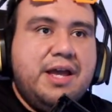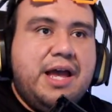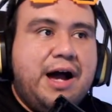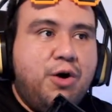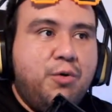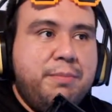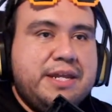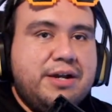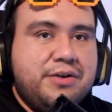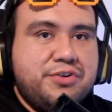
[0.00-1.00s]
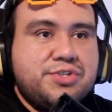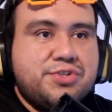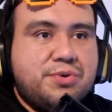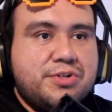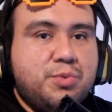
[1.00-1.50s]
how many other
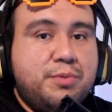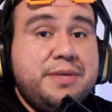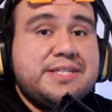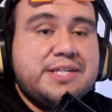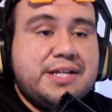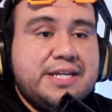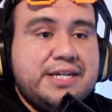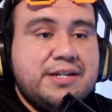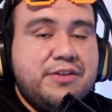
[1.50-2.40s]
stores will be selling